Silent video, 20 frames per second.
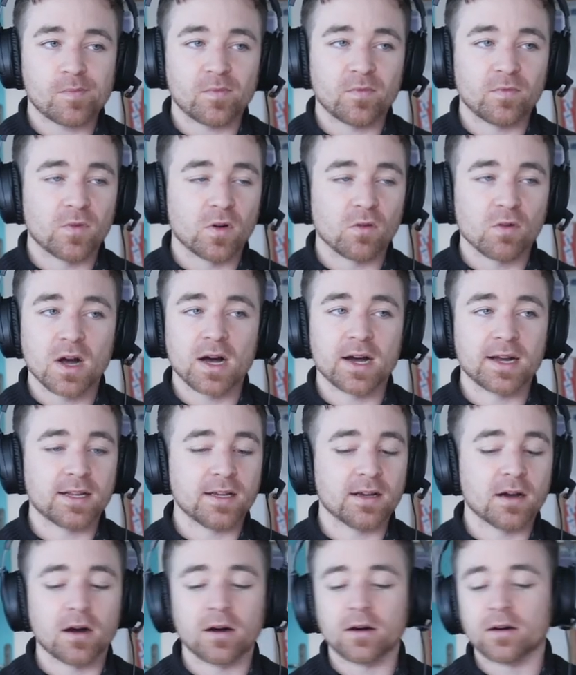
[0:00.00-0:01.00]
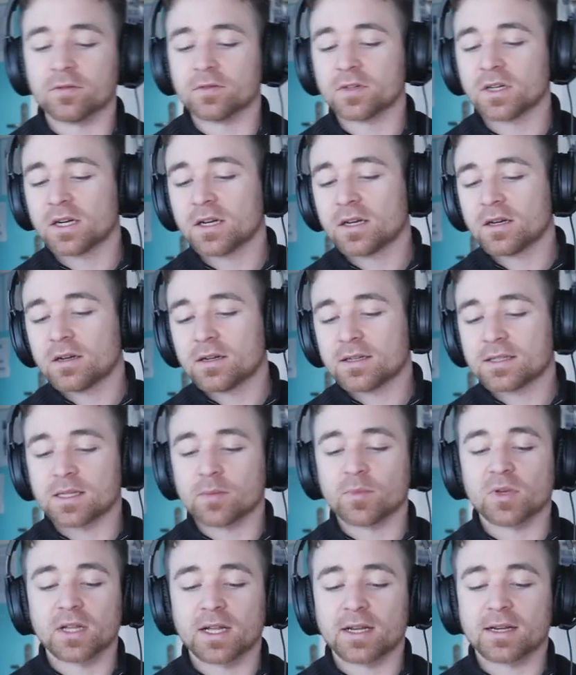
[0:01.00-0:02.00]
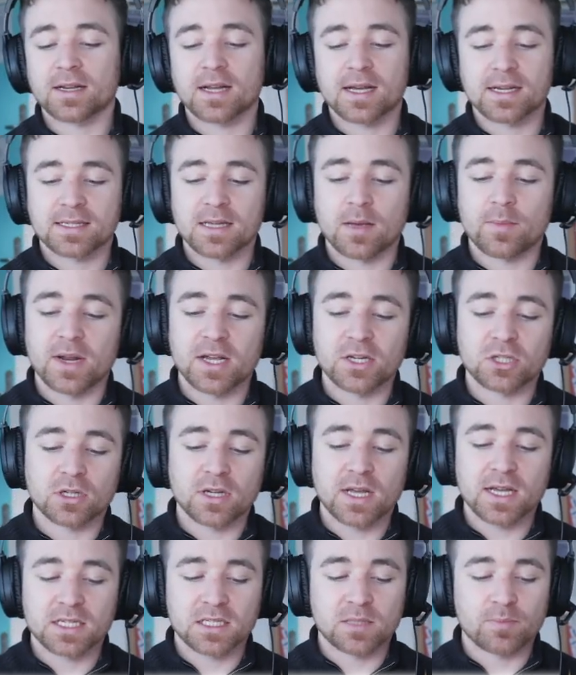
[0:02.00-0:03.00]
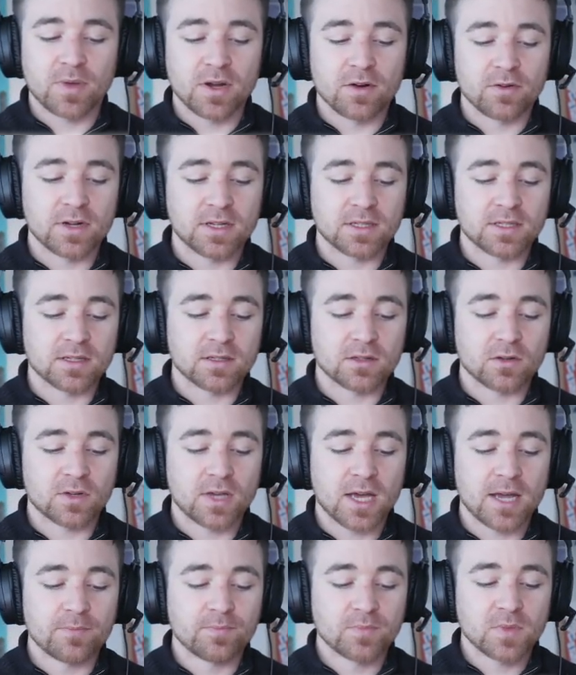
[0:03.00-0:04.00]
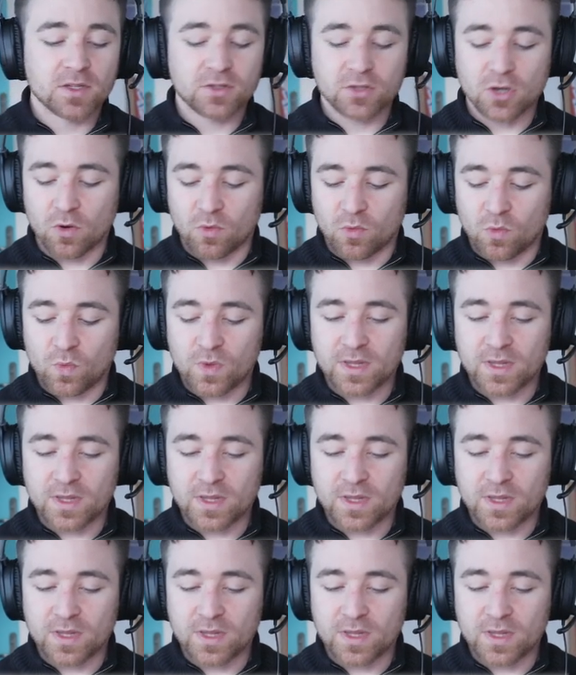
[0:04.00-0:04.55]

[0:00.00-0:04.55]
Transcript: variety of simulated examination experiences. Okay, so